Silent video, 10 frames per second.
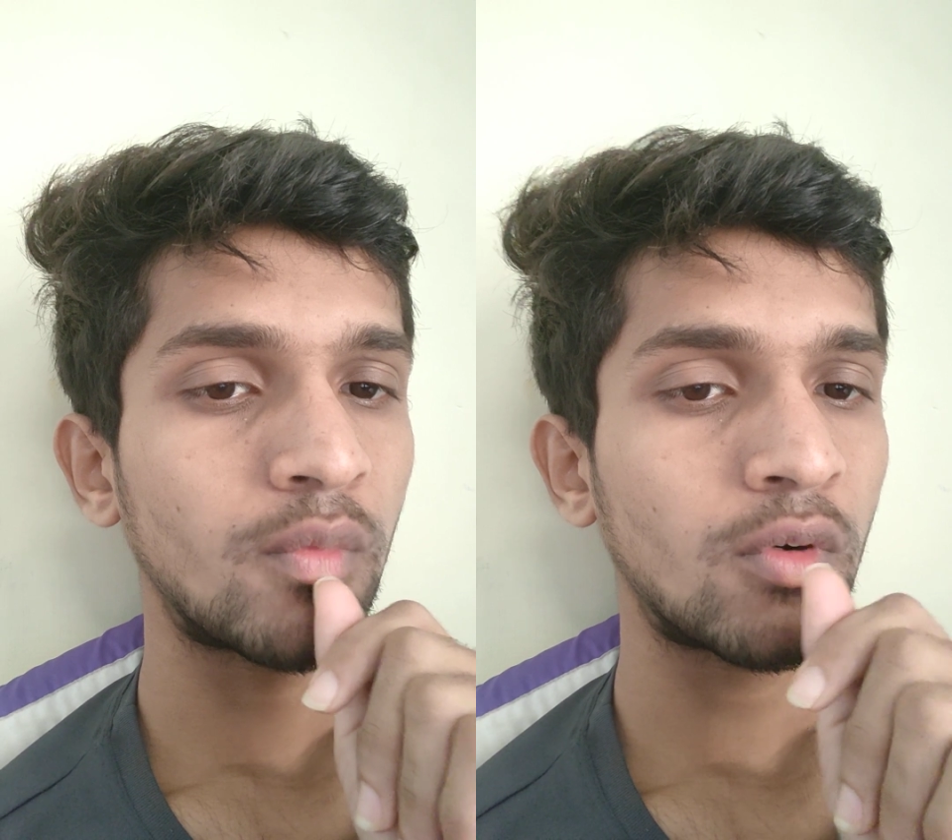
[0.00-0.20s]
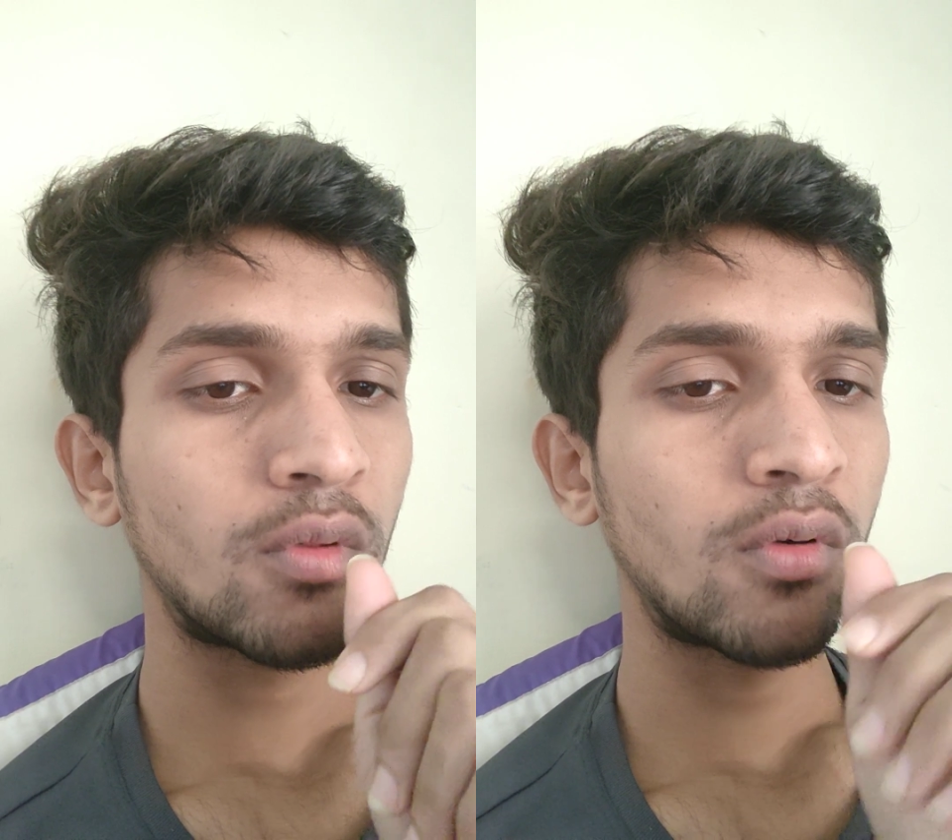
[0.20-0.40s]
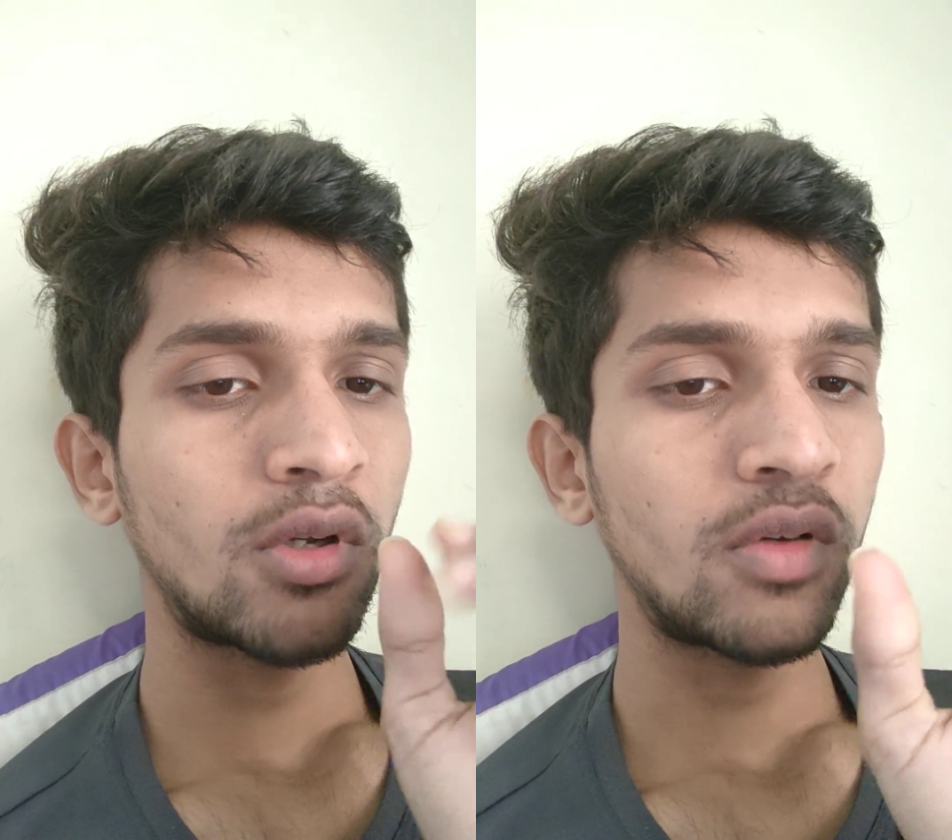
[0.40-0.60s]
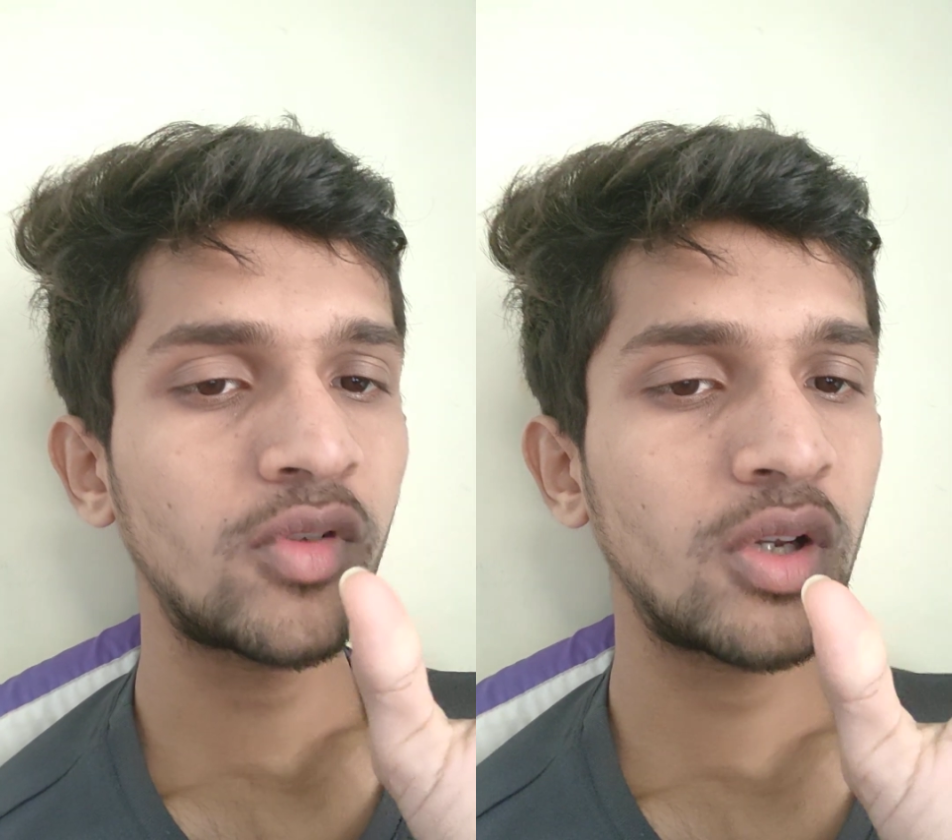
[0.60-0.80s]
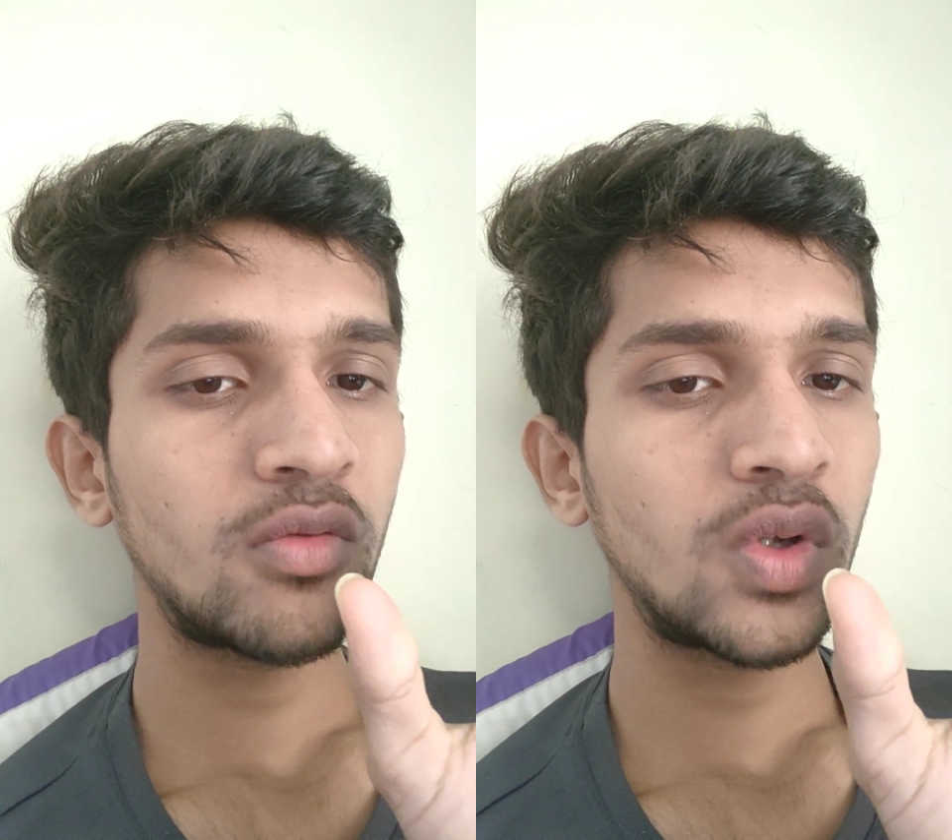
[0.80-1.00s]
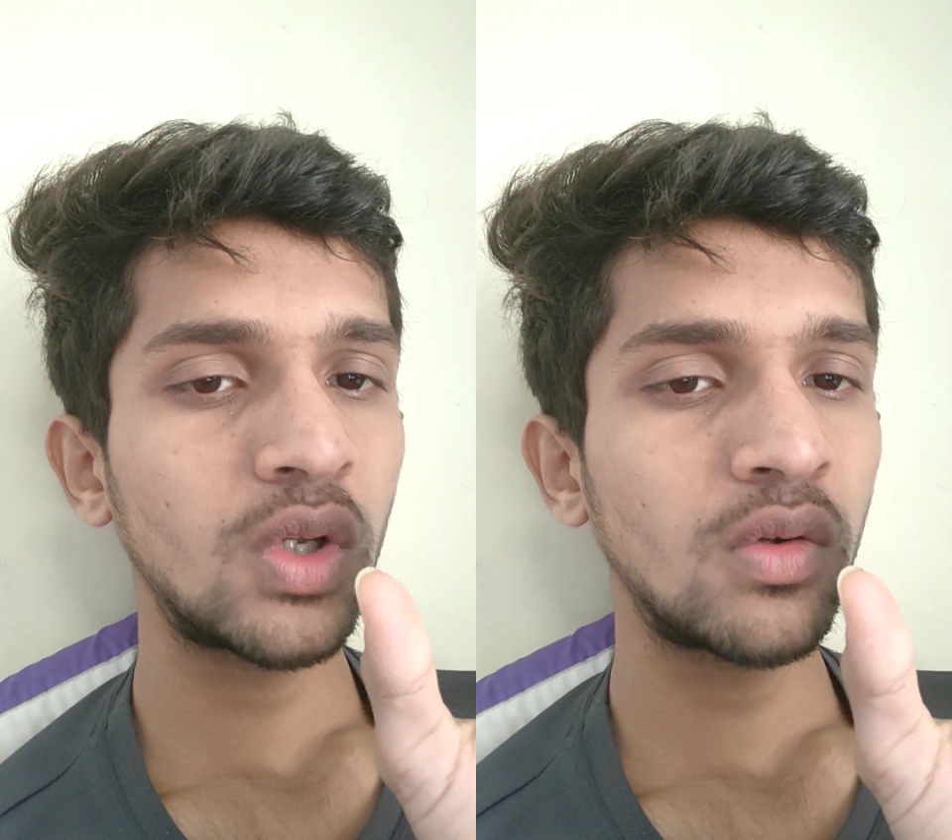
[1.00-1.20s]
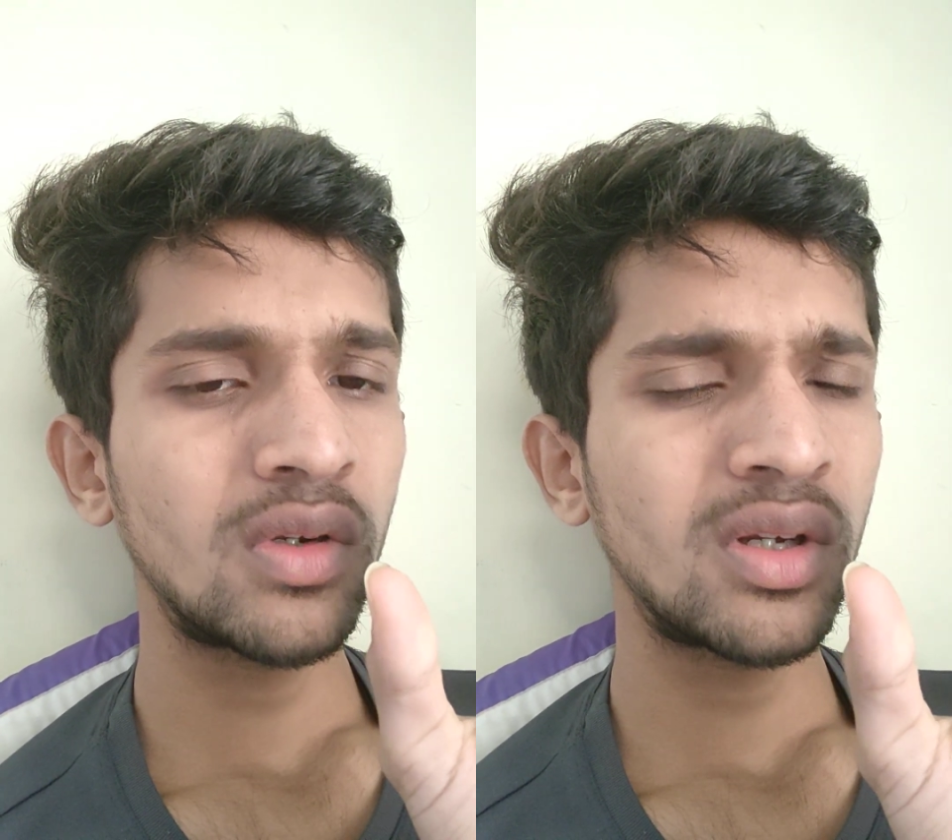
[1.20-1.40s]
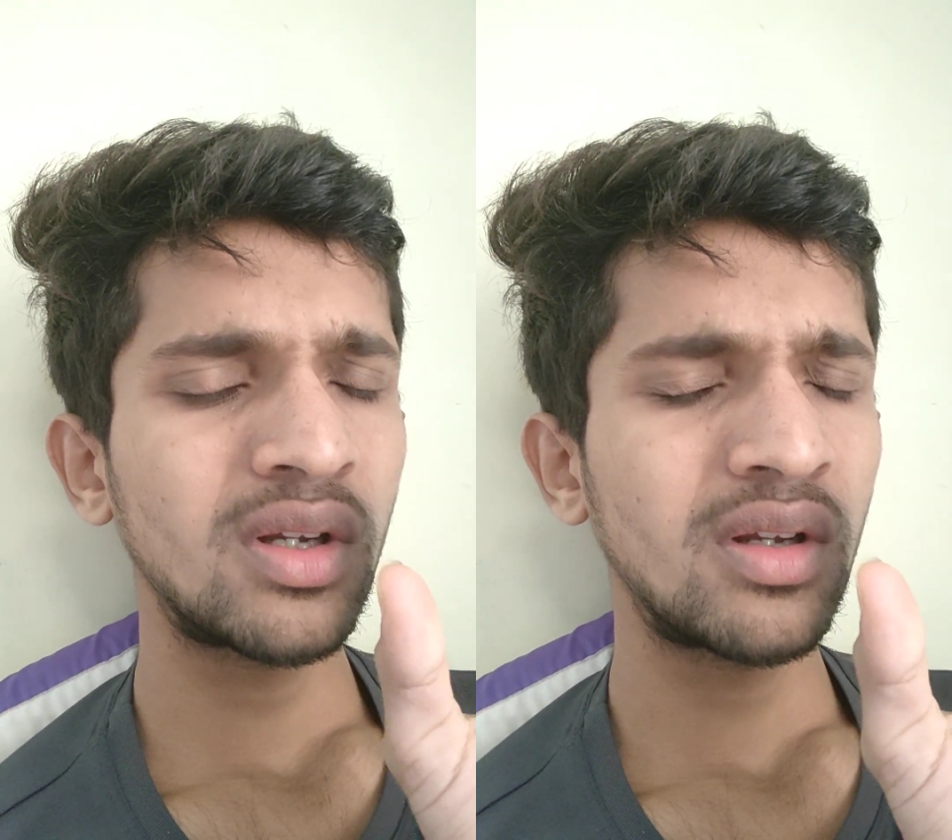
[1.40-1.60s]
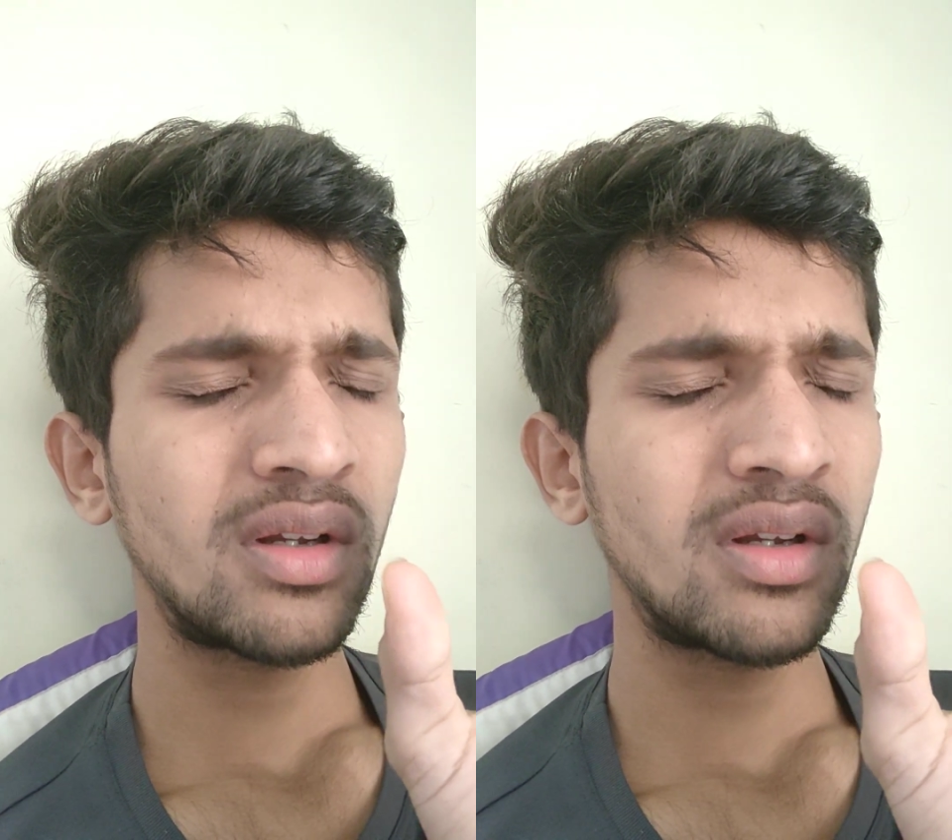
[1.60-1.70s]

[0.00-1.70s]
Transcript: For sort it we have to give a